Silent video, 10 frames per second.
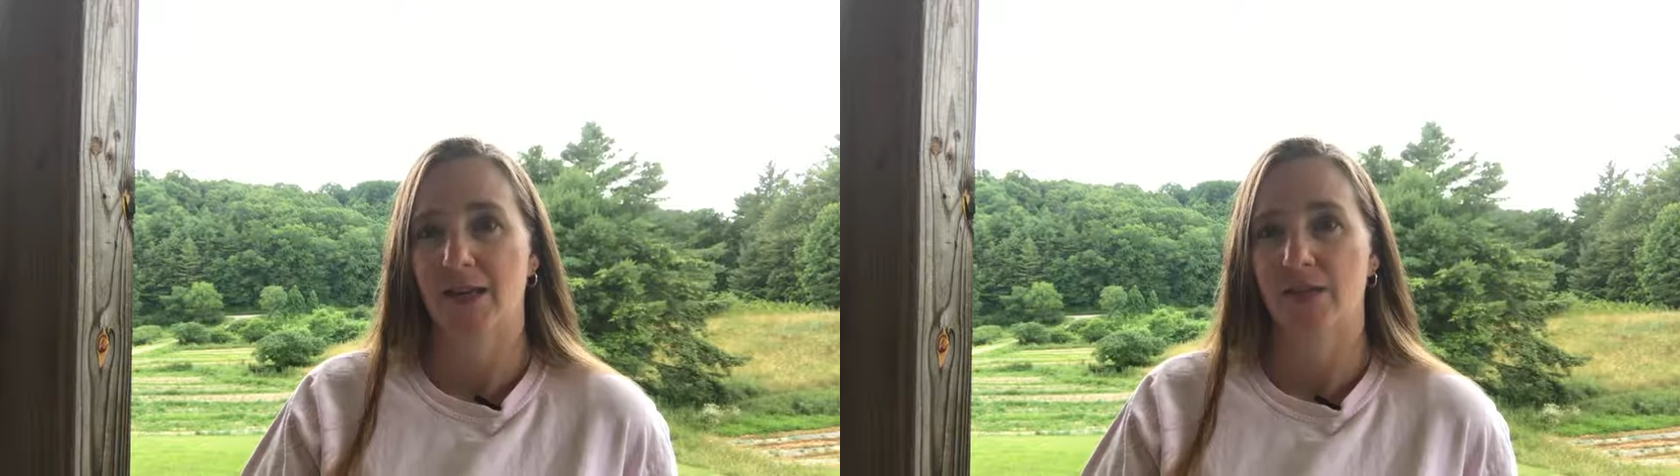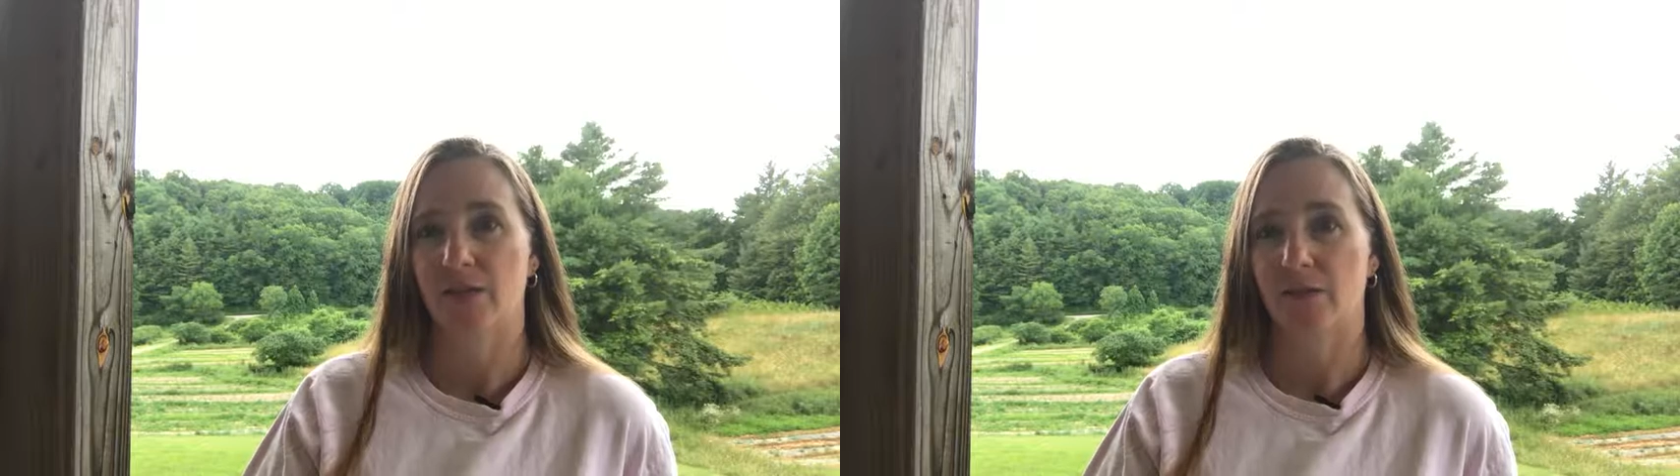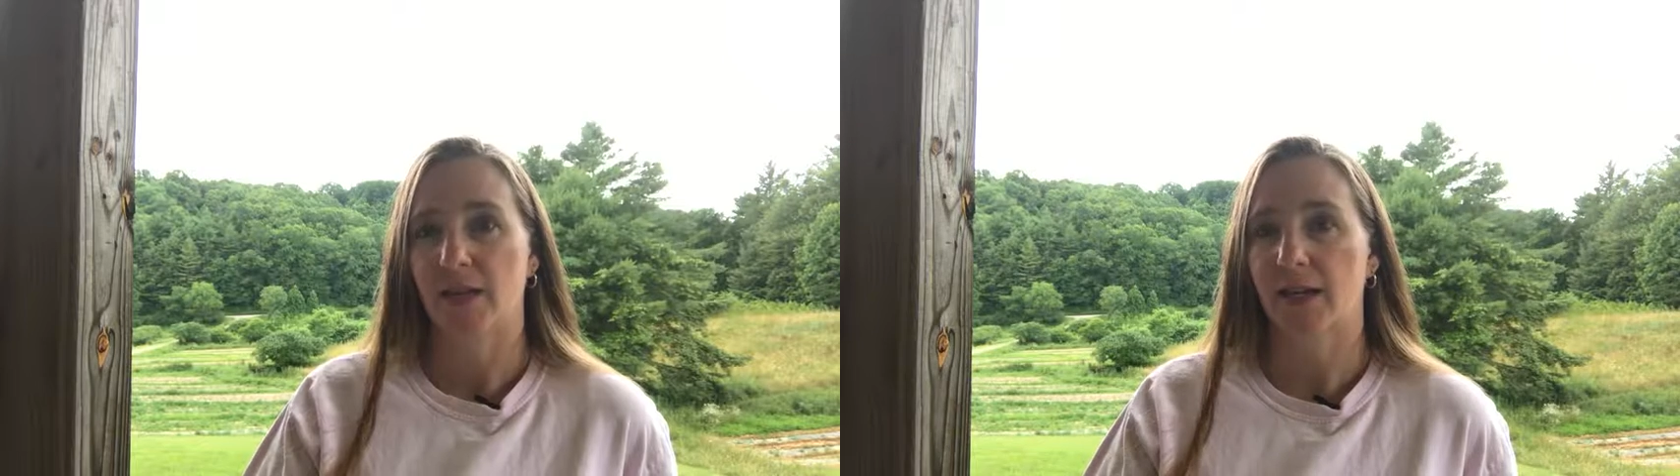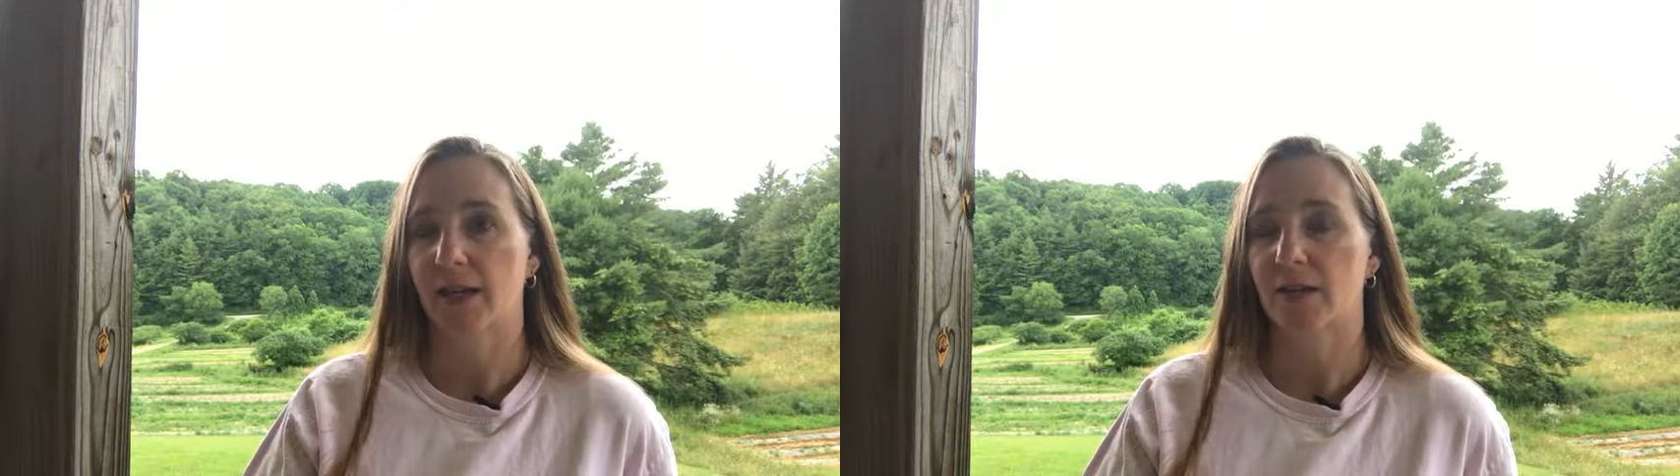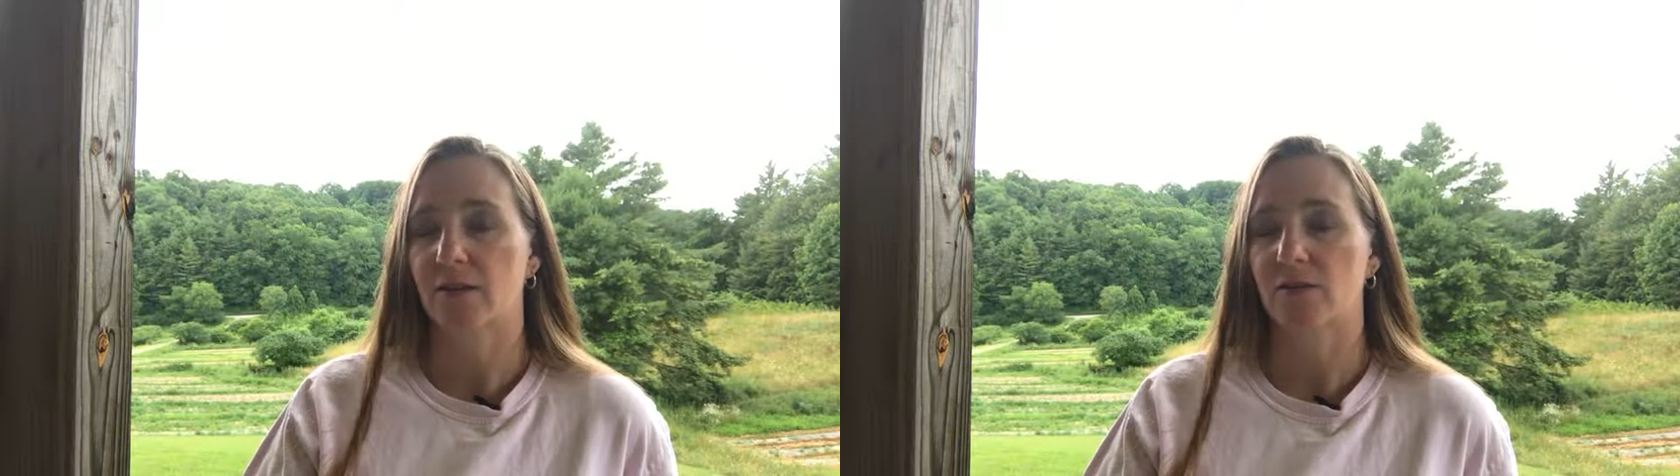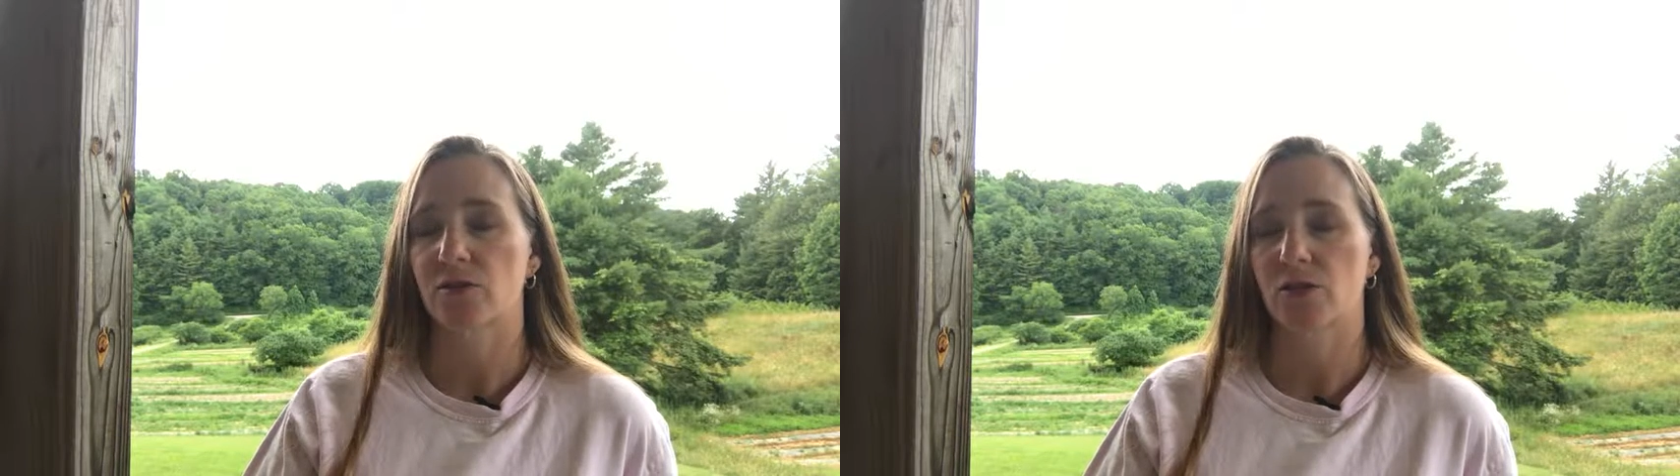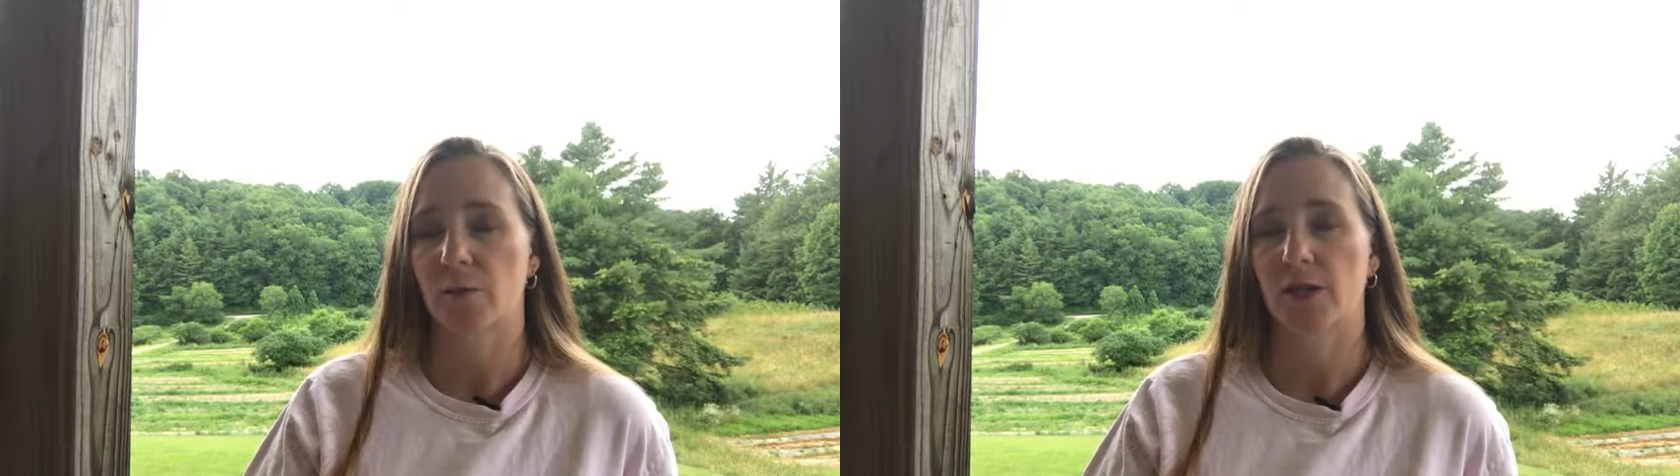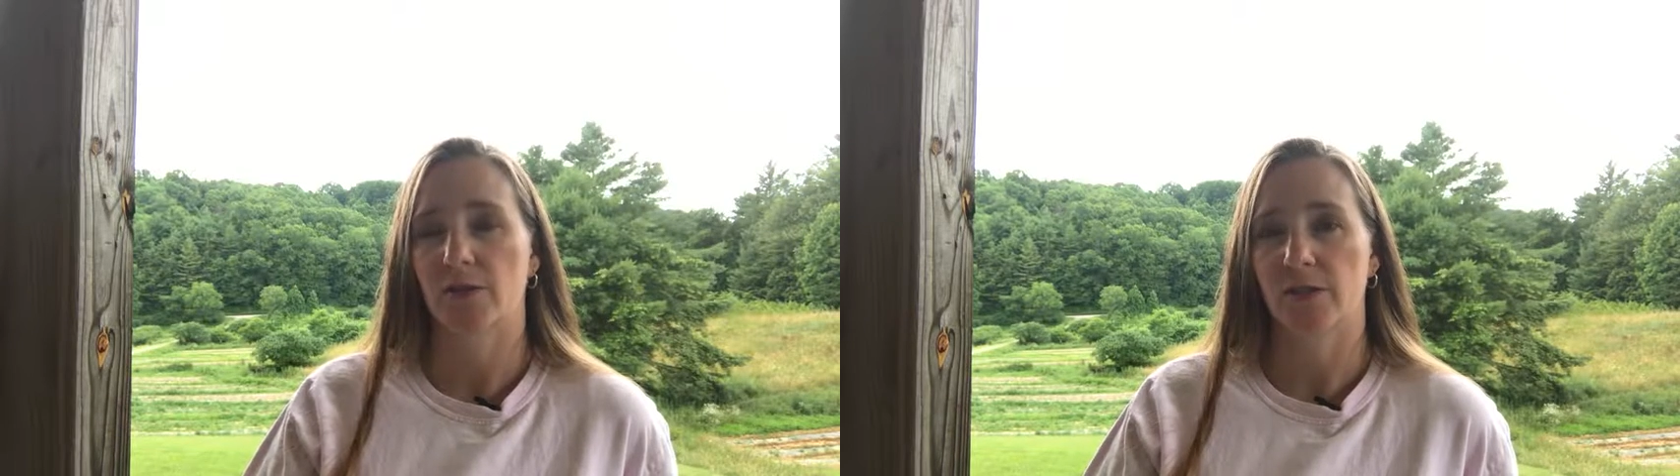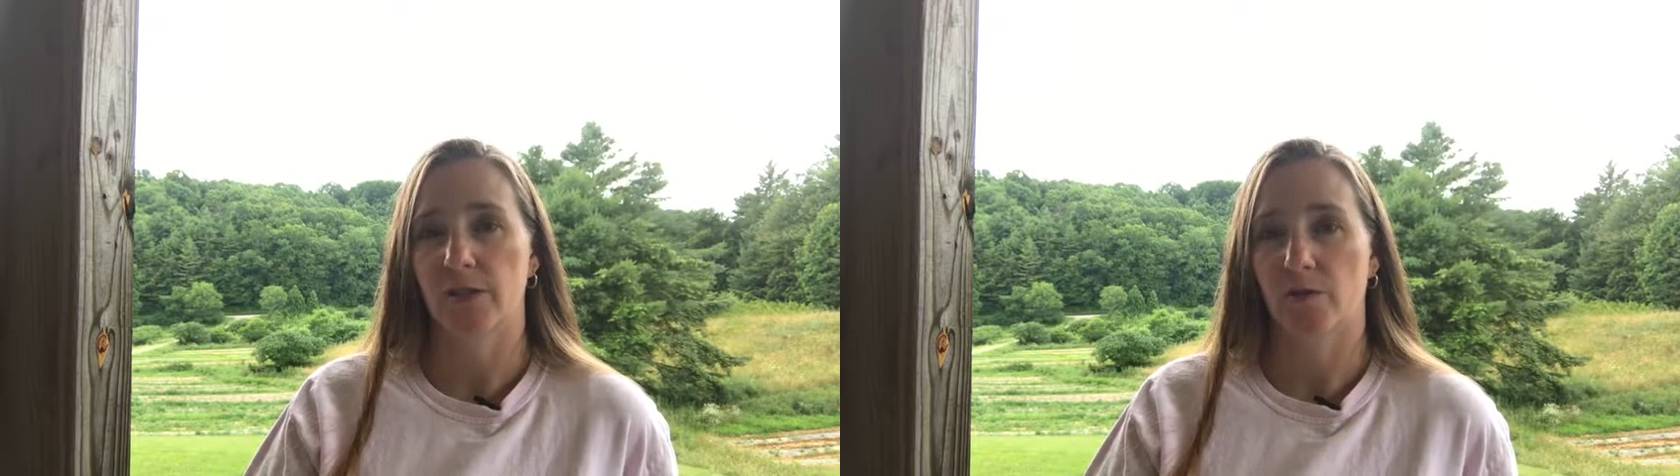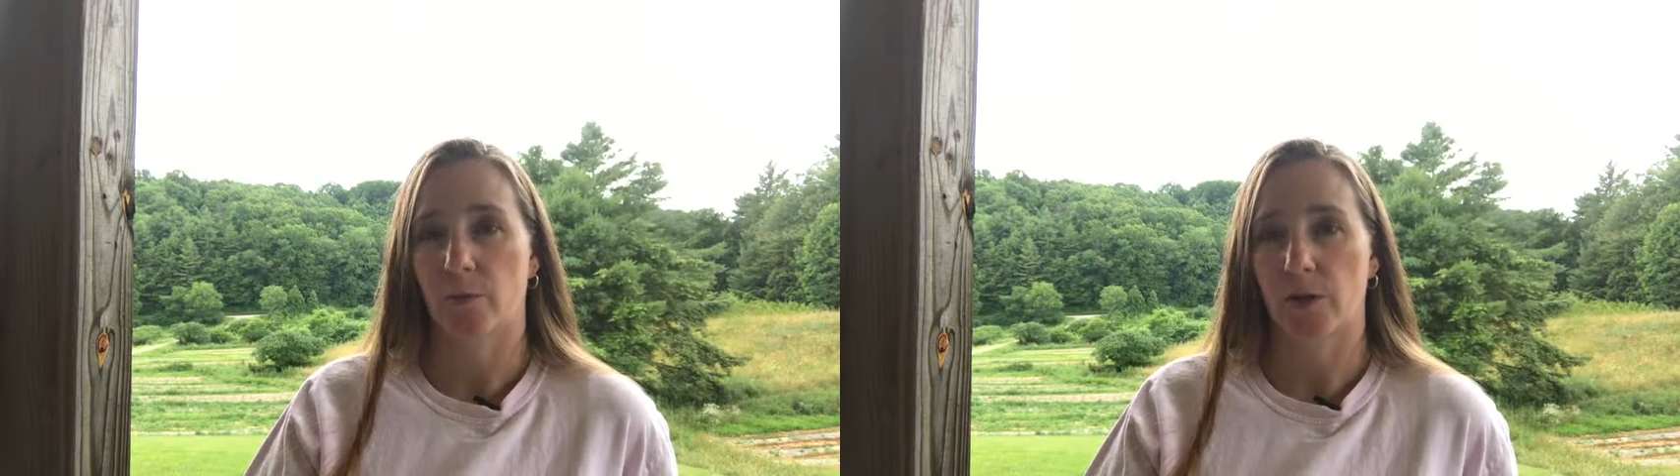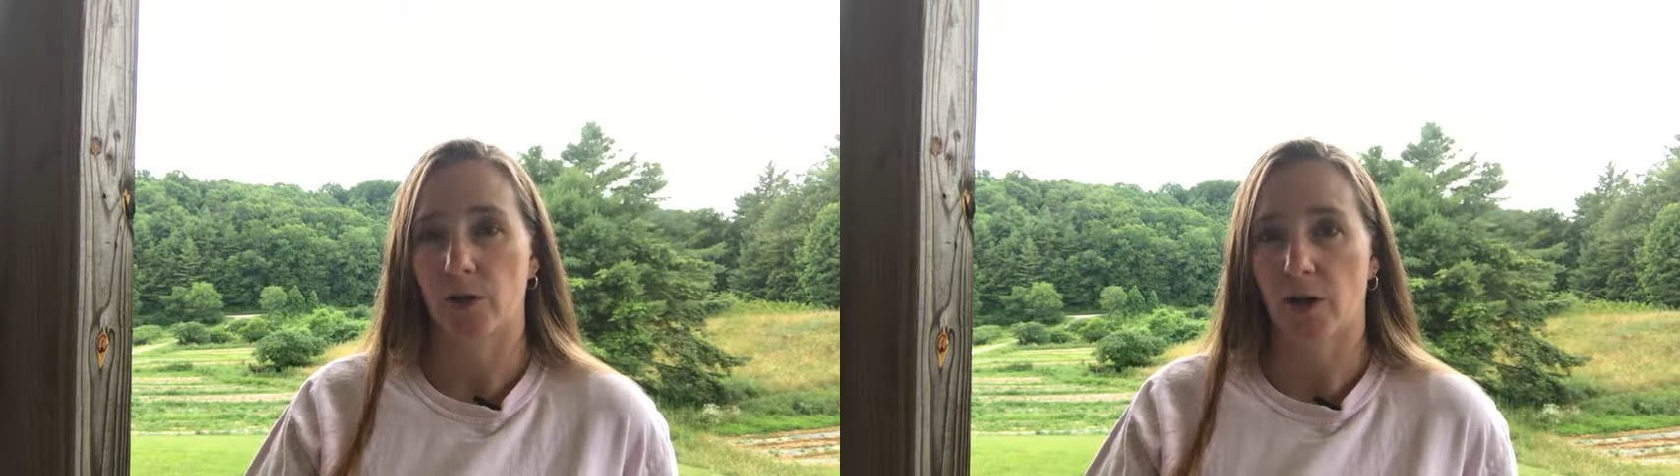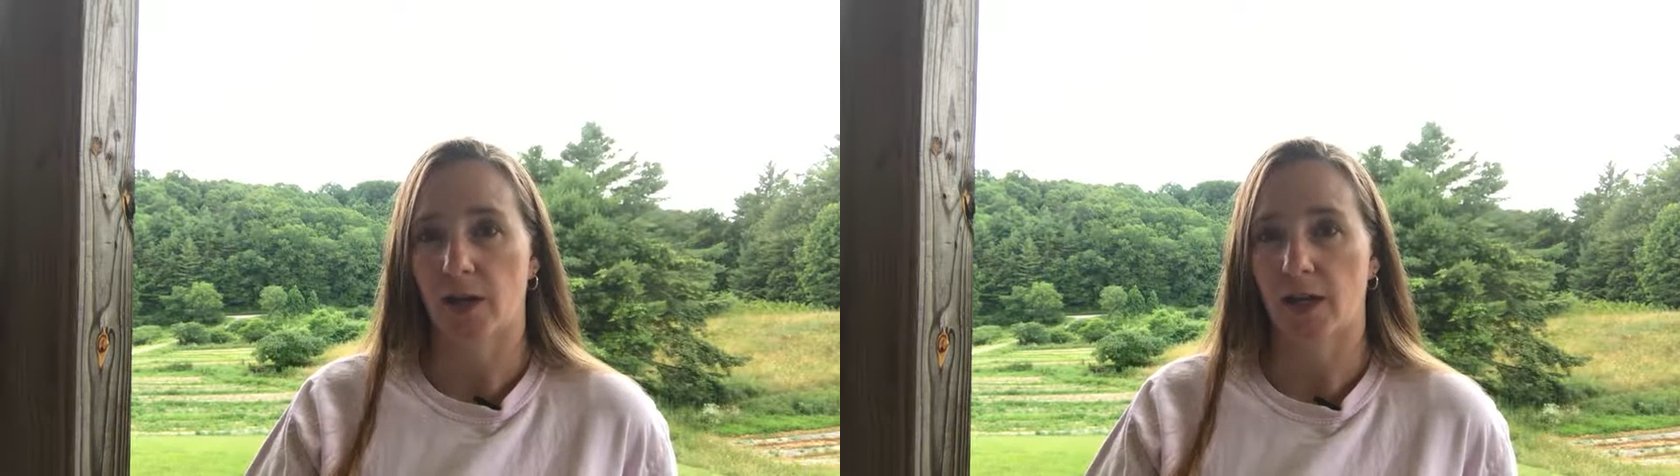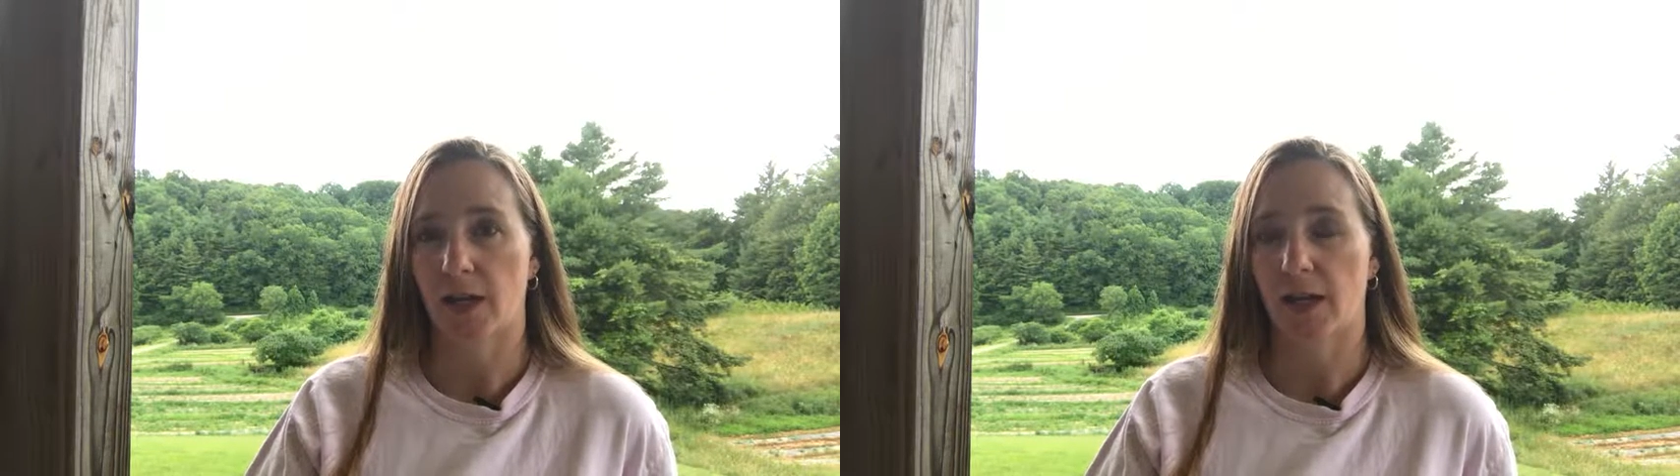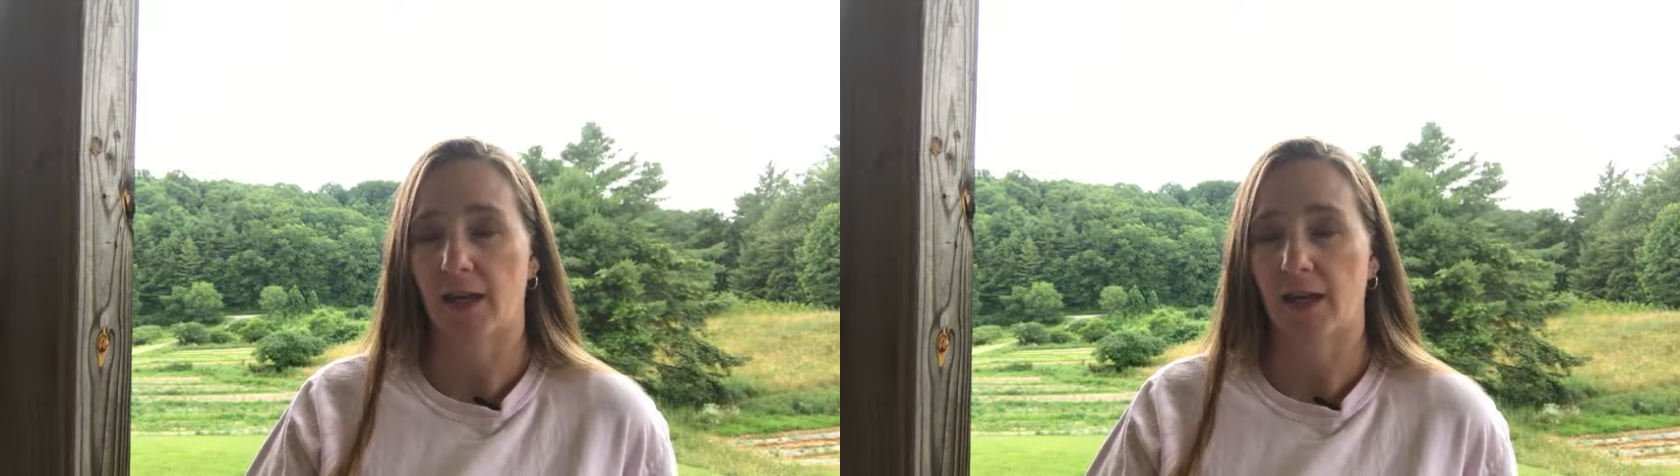So again, there's so many uses for retargeting,